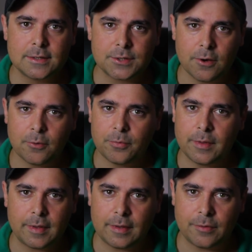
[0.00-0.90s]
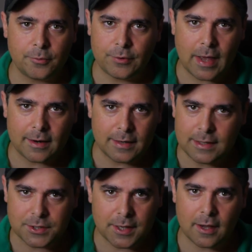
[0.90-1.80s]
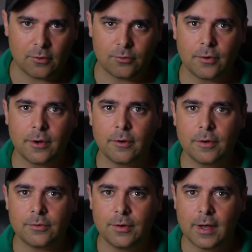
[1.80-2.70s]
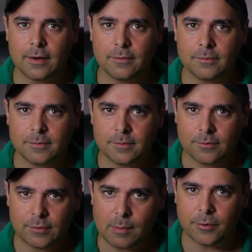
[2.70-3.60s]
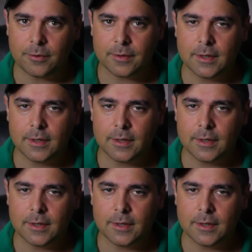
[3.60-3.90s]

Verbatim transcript: So th- there's not an easy answer here. It's not simple.